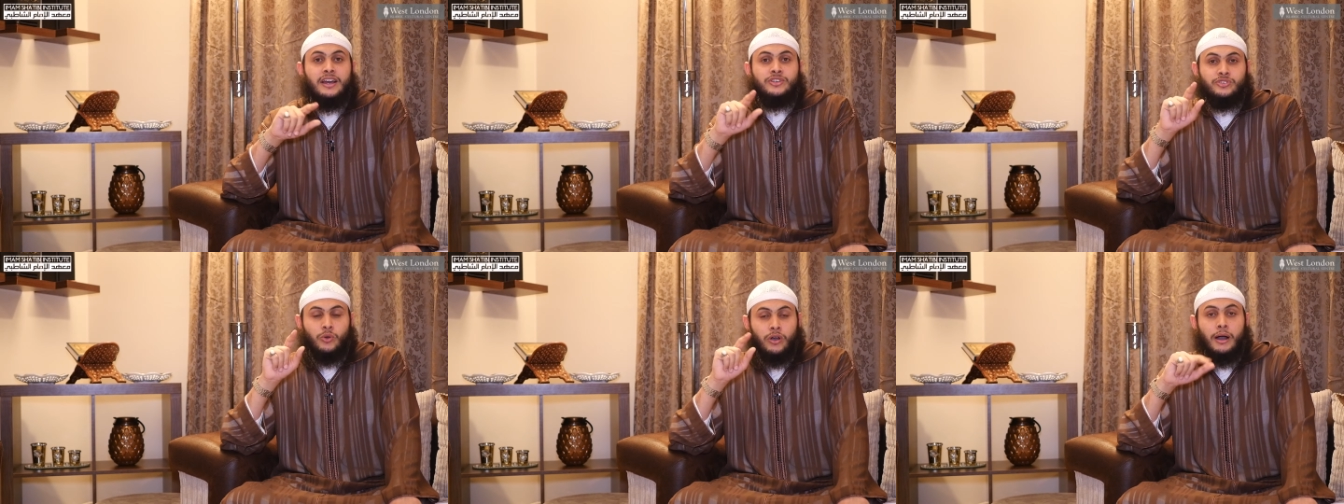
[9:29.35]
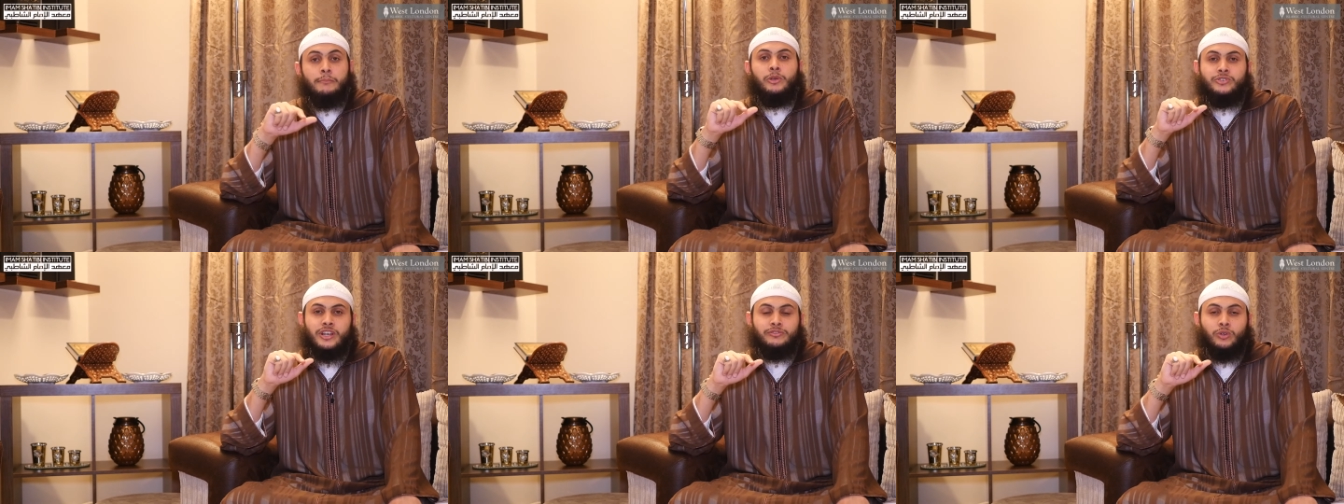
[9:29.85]
so humble
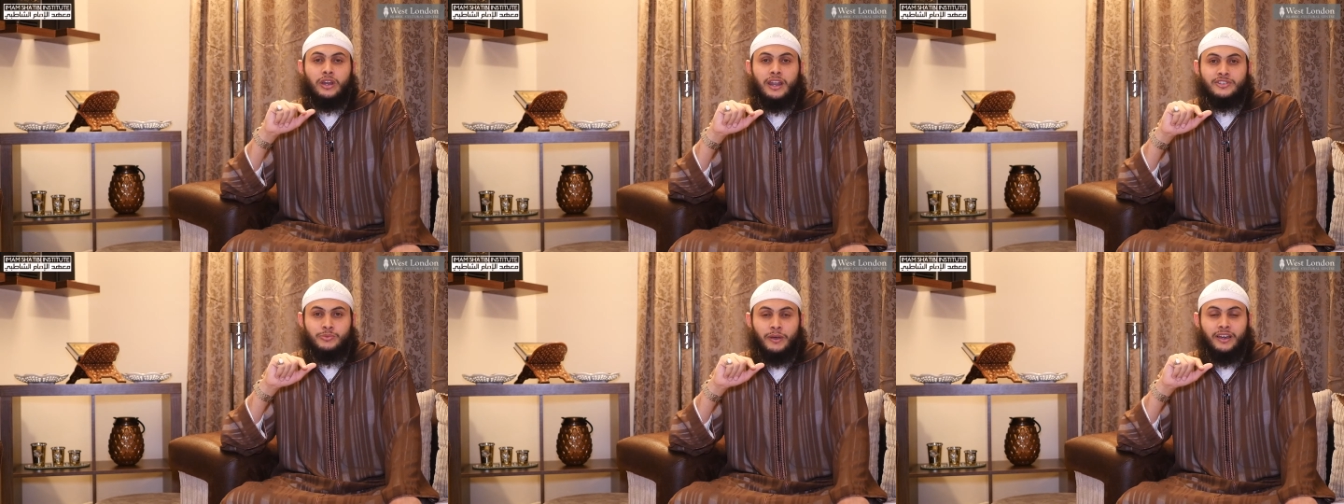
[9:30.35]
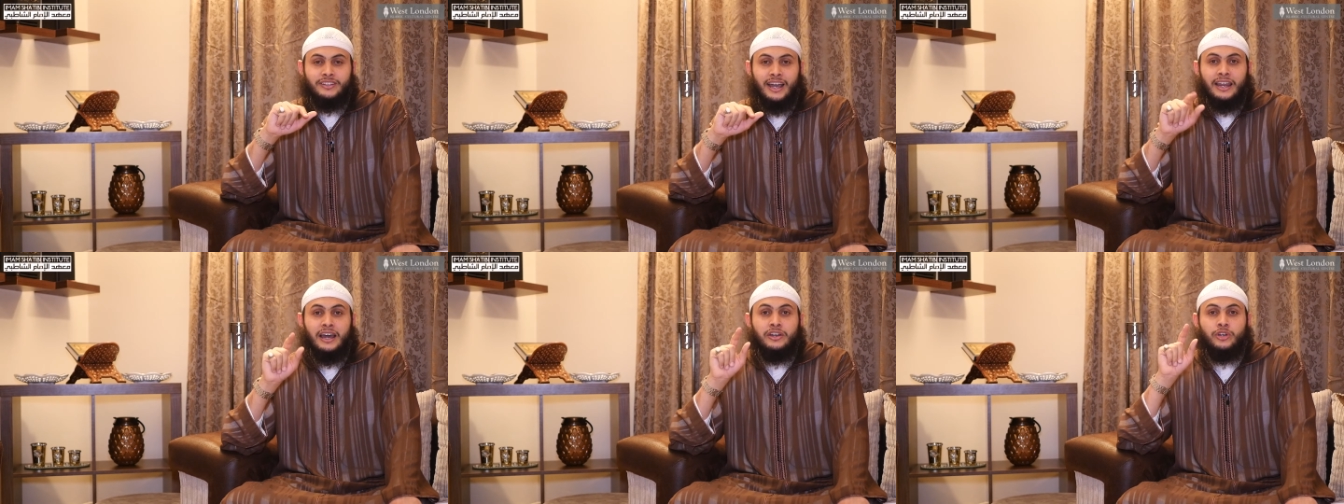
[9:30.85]
yourself to Allah subhanahu wa
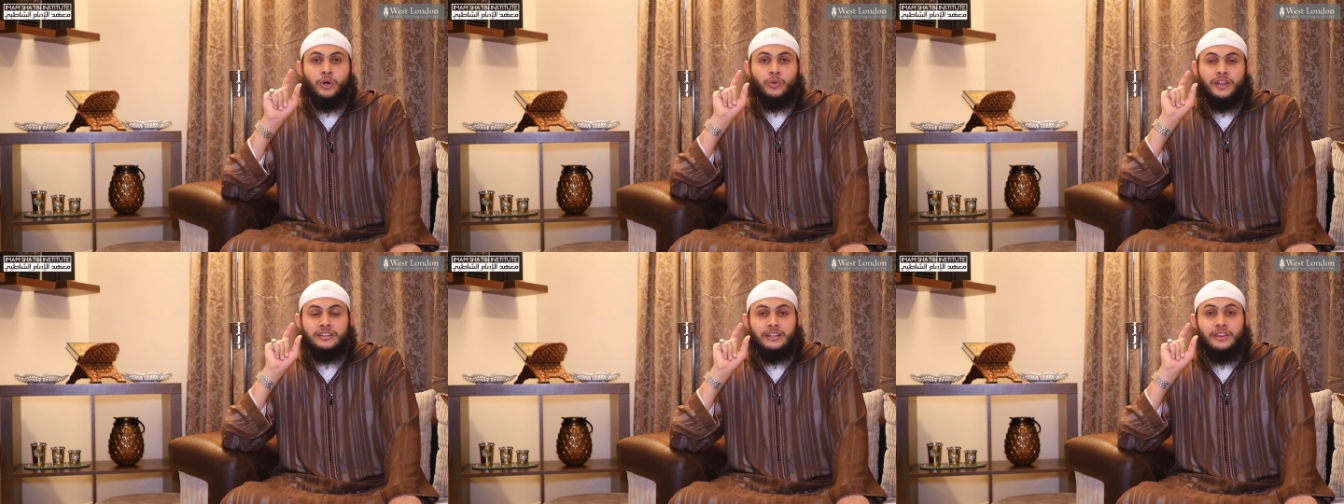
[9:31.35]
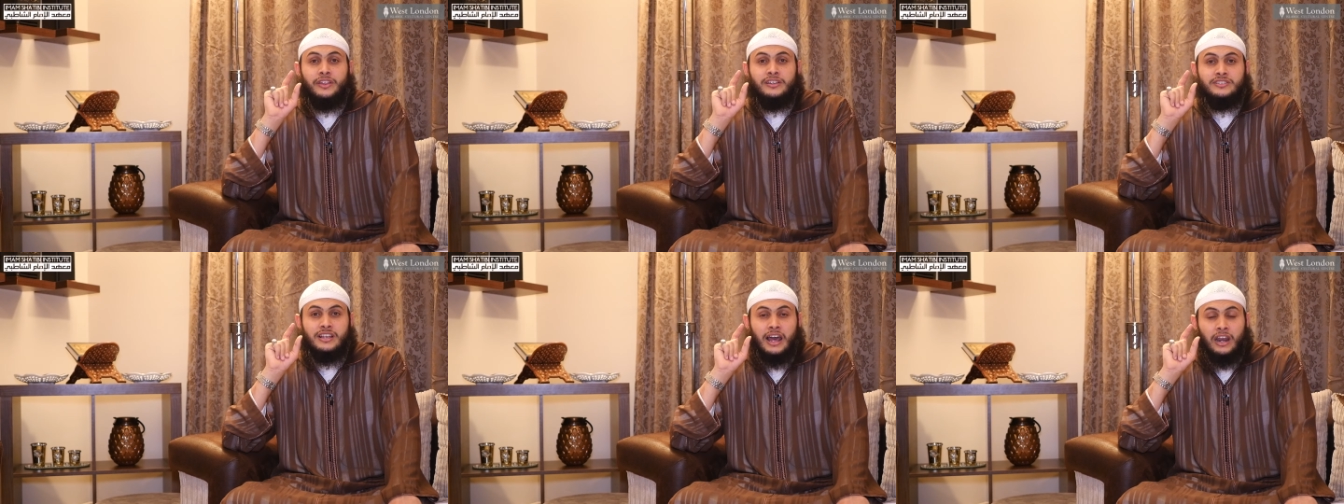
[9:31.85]
ta'ala and know that there
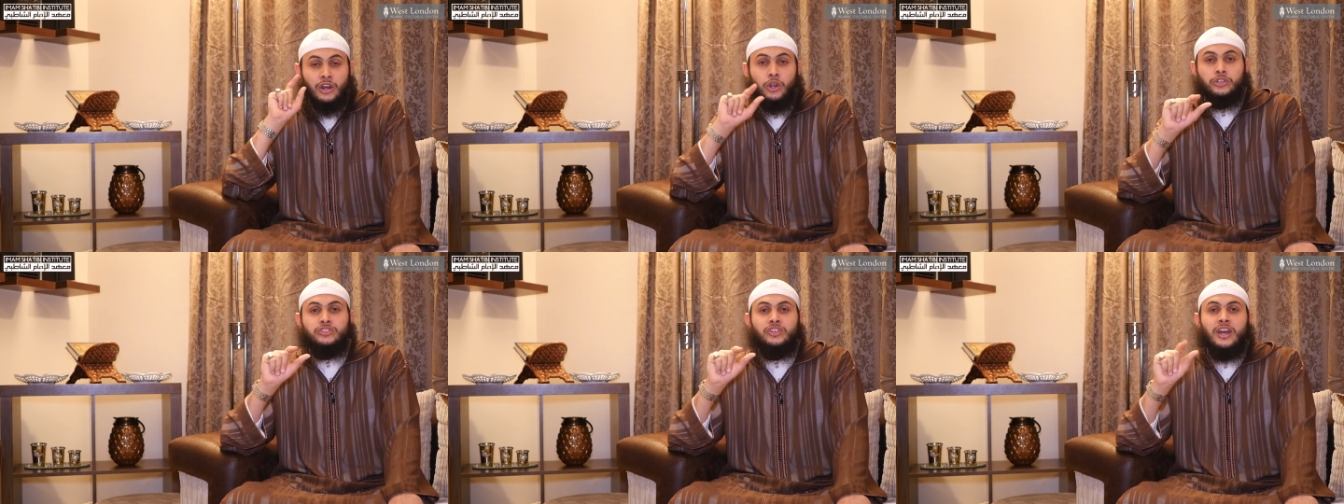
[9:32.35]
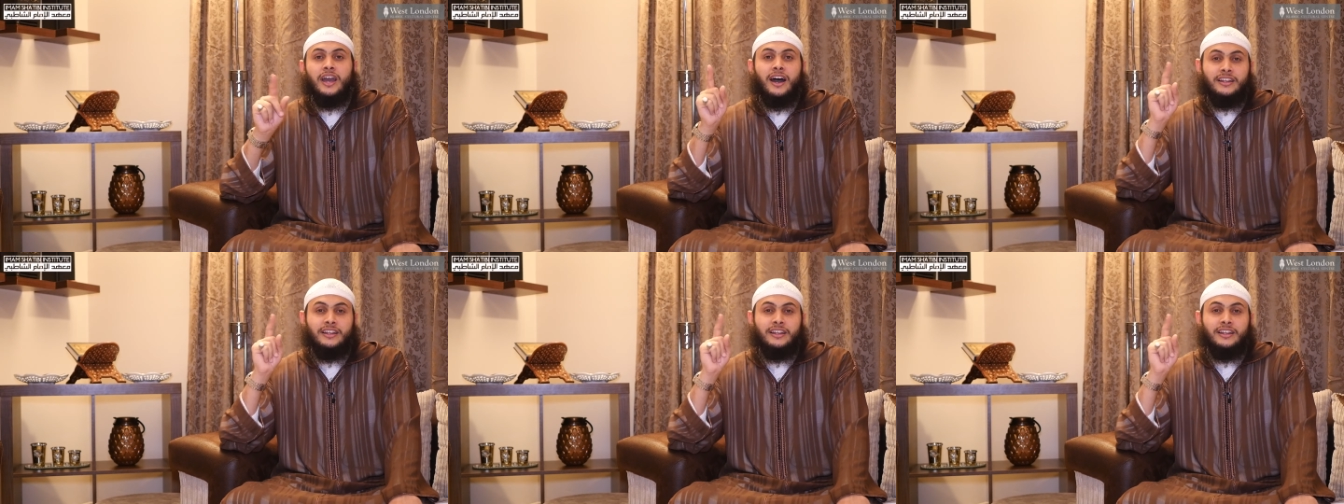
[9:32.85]
is a lot